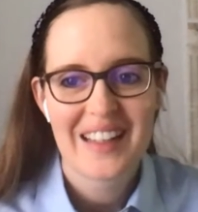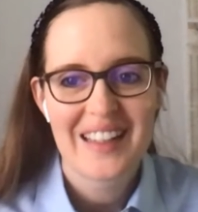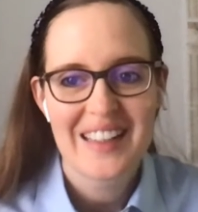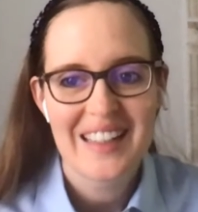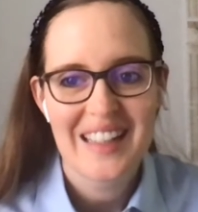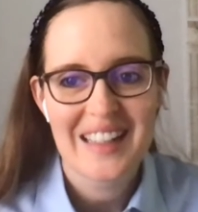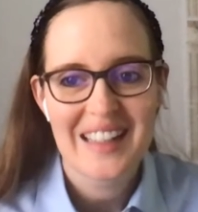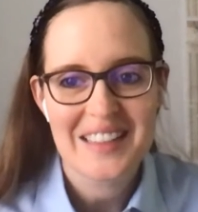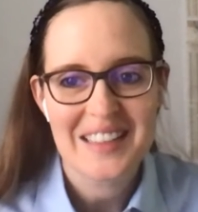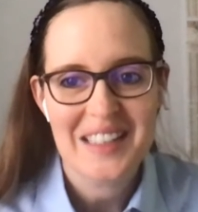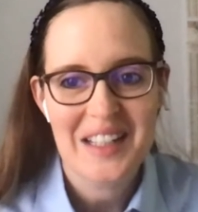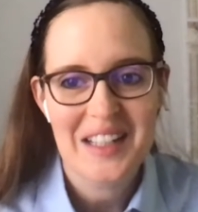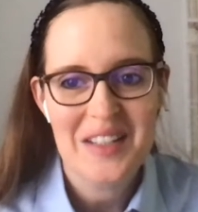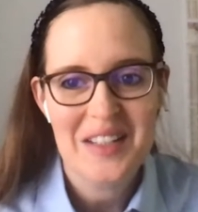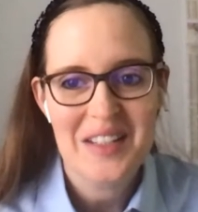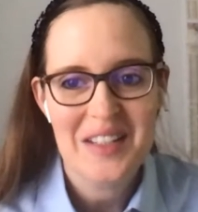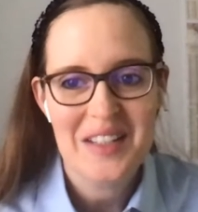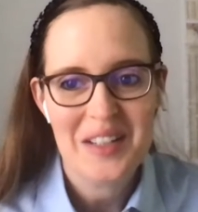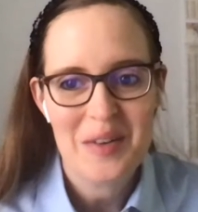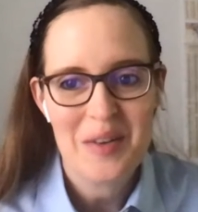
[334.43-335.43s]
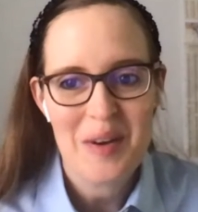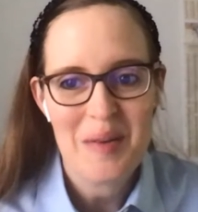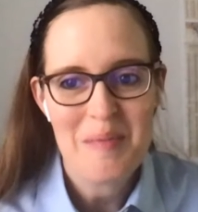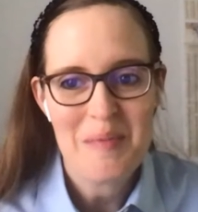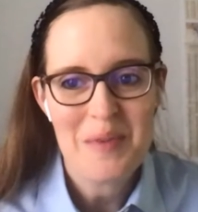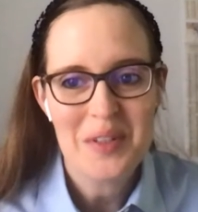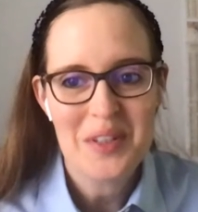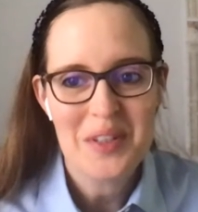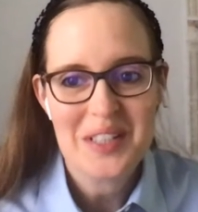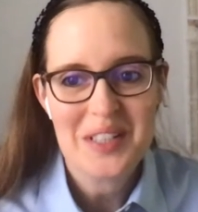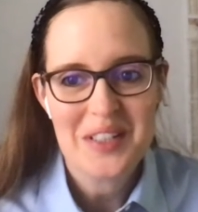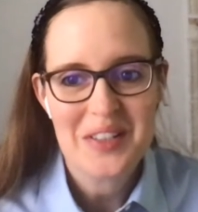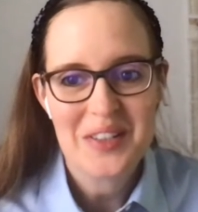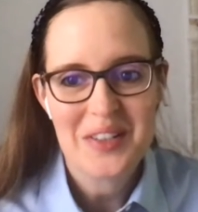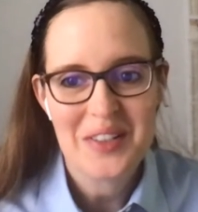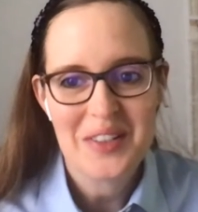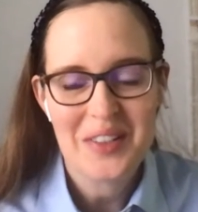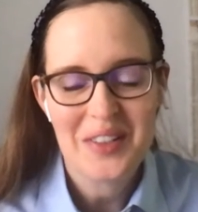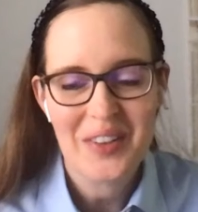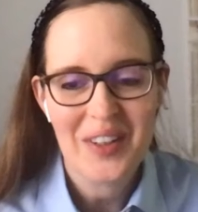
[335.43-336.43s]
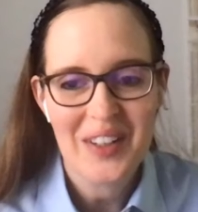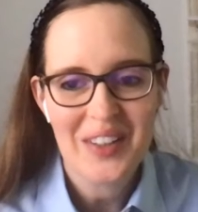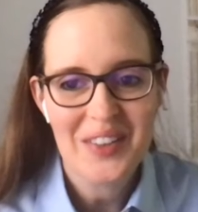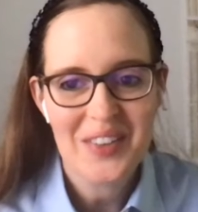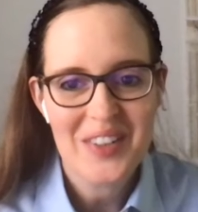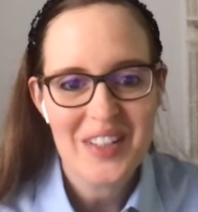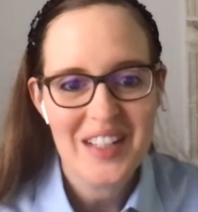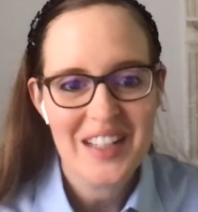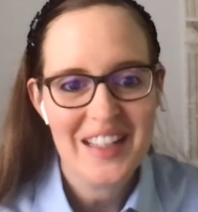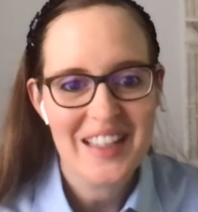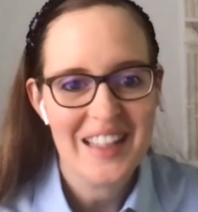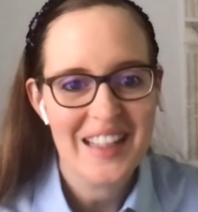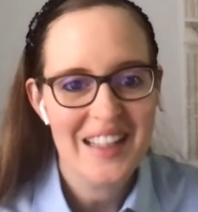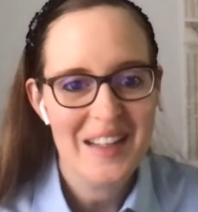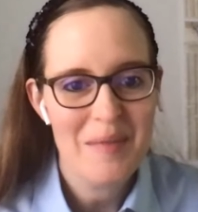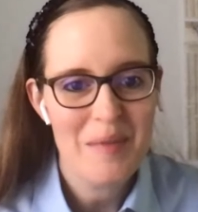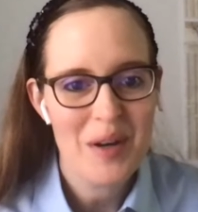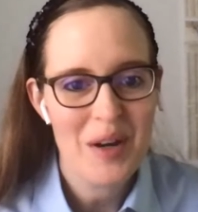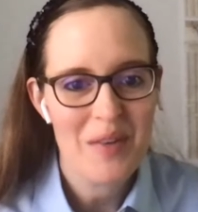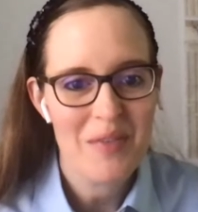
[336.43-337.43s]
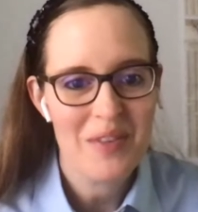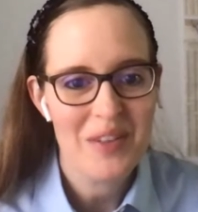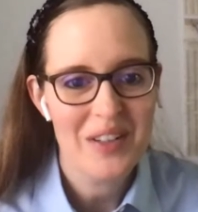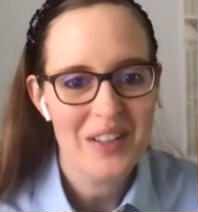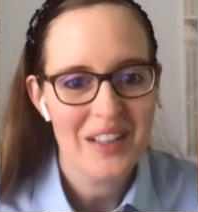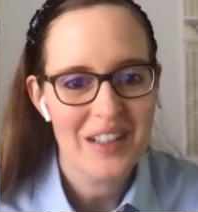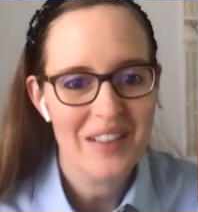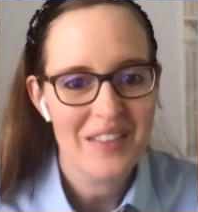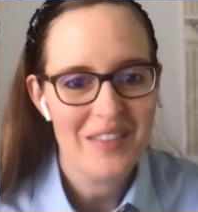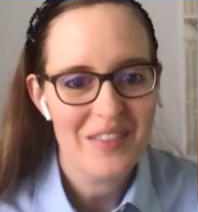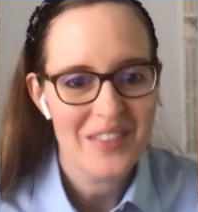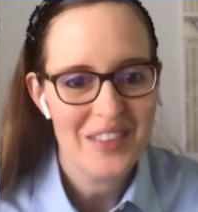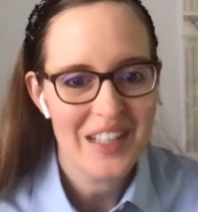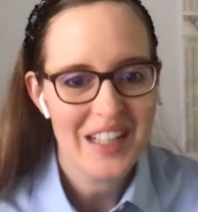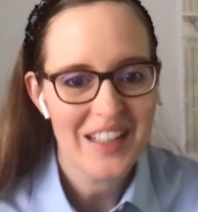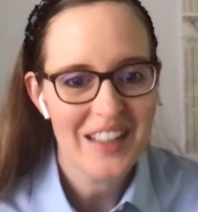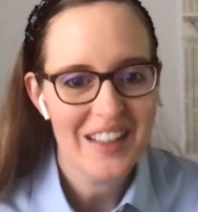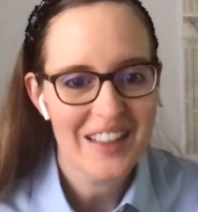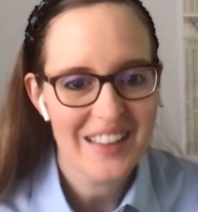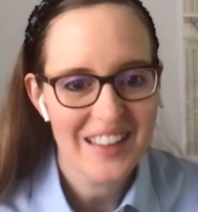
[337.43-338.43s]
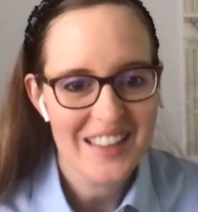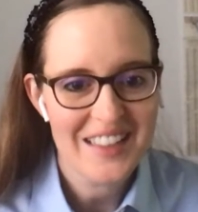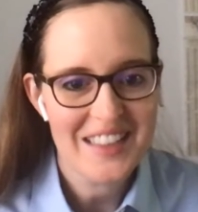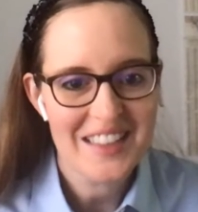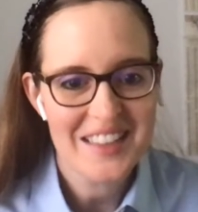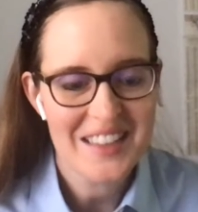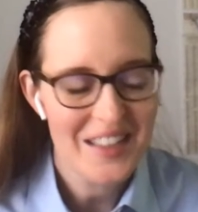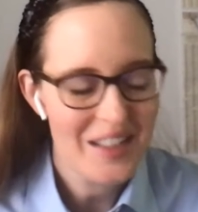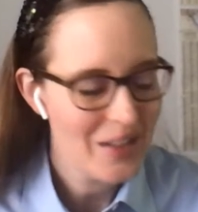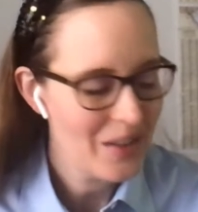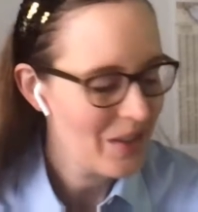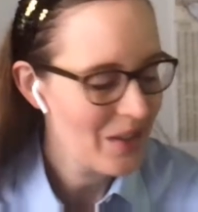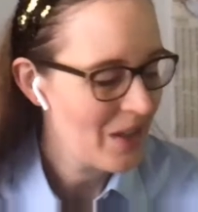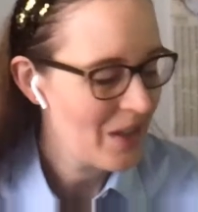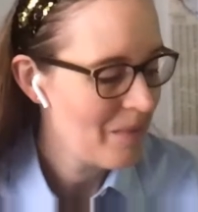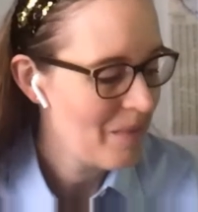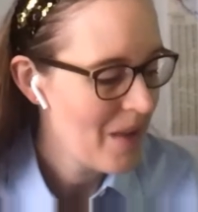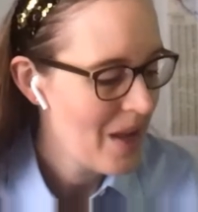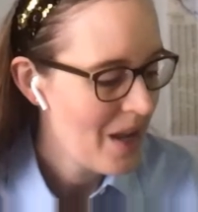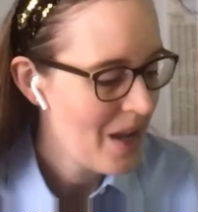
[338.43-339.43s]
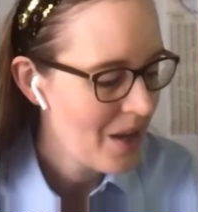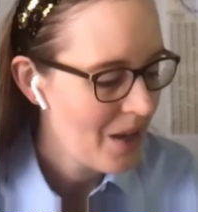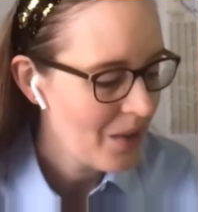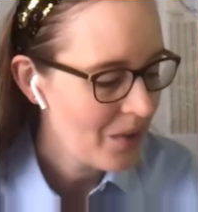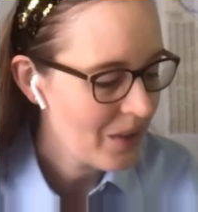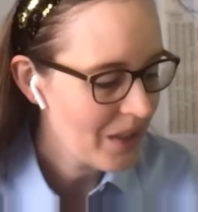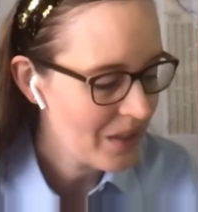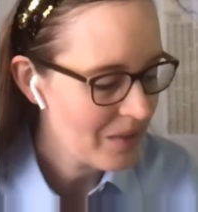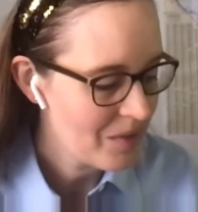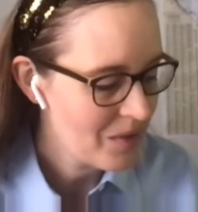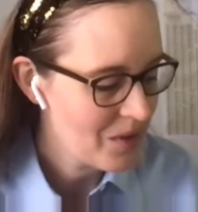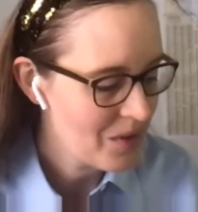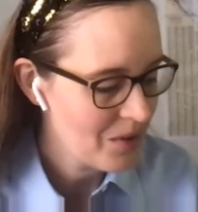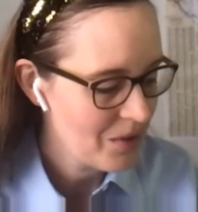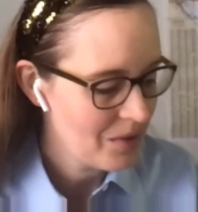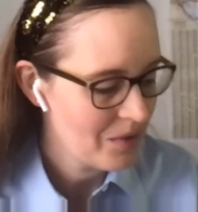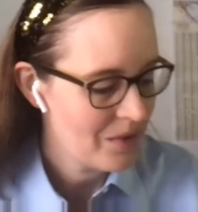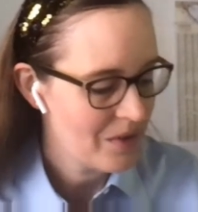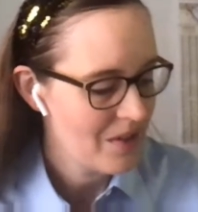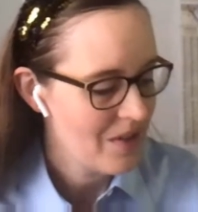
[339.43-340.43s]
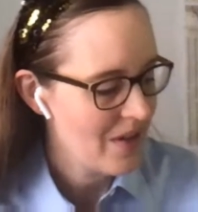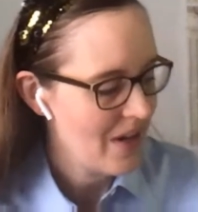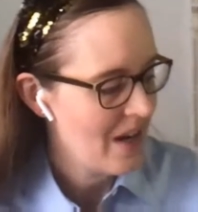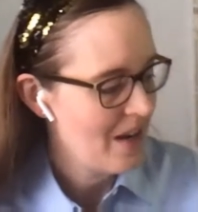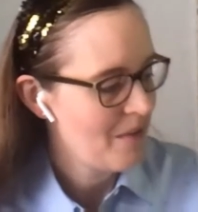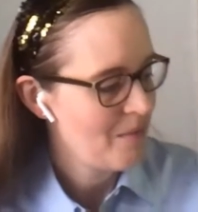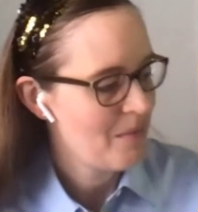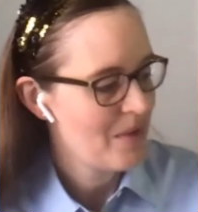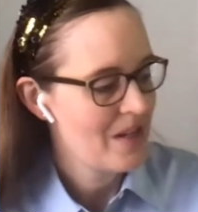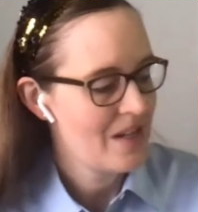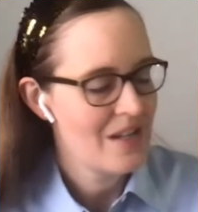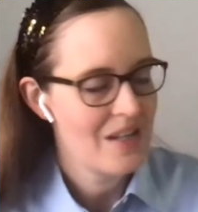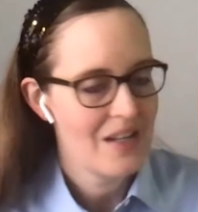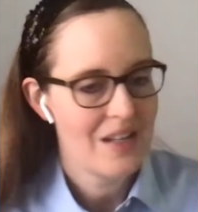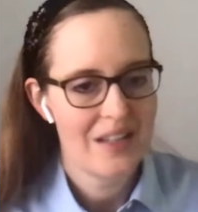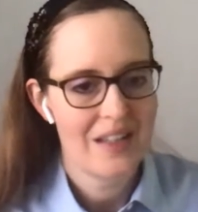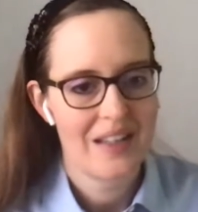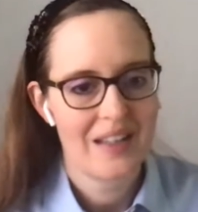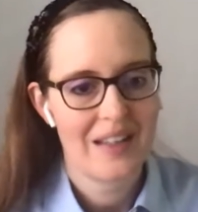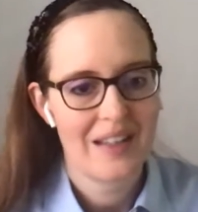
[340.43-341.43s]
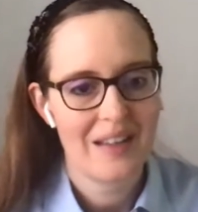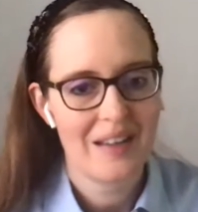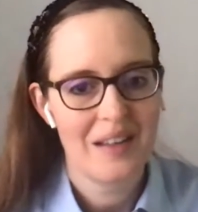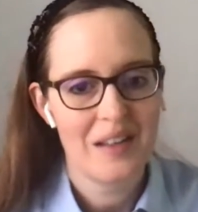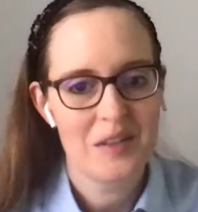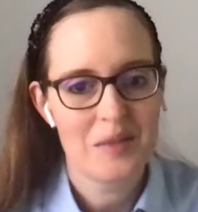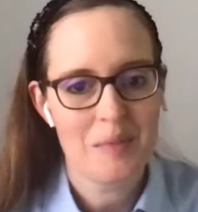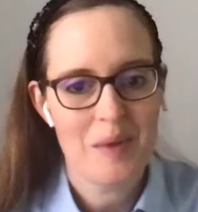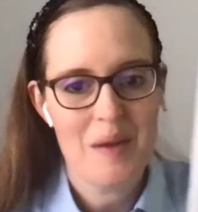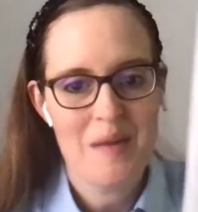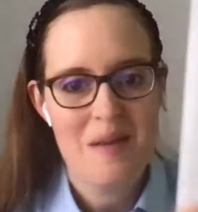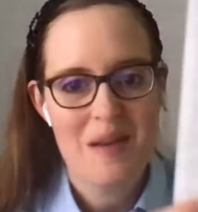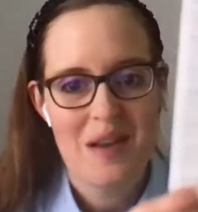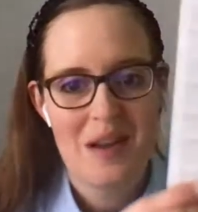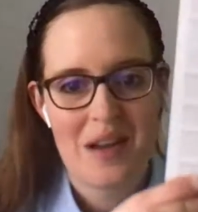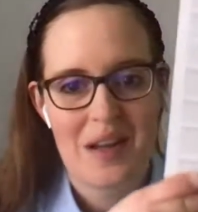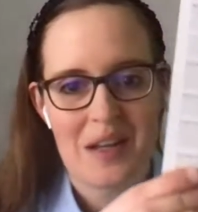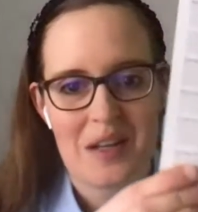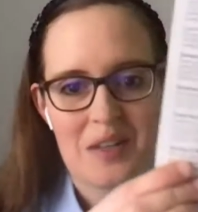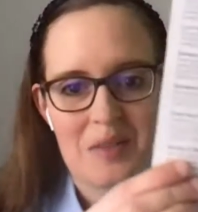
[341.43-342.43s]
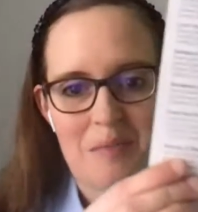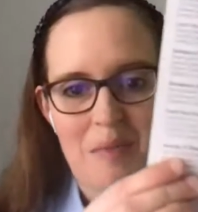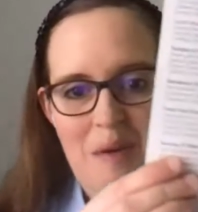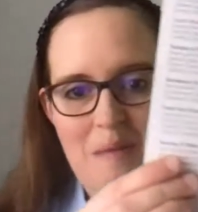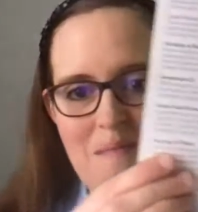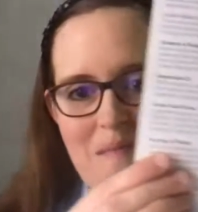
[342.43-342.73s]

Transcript: yes, Kenneth is a great music teacher. So hello, Kenneth, and they've been offering tele lessons. Okay, so here I have here's my